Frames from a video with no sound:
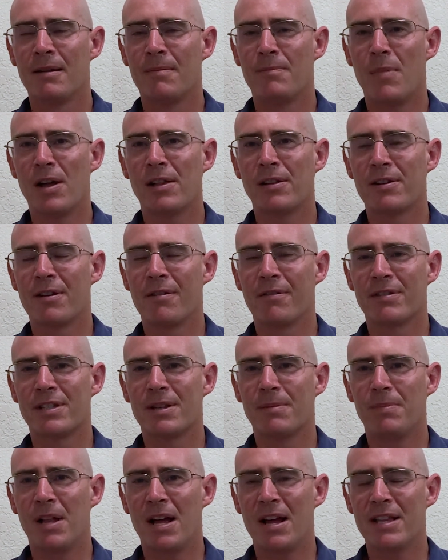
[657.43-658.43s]
molecules
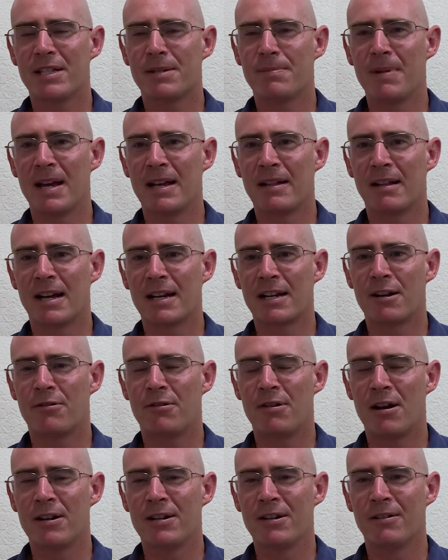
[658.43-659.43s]
that plants make, like
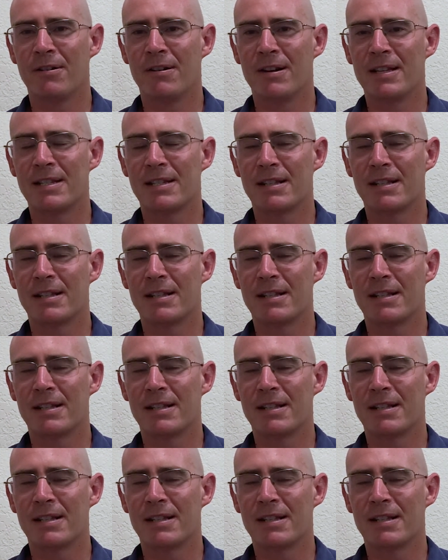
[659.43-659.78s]
carotenoids,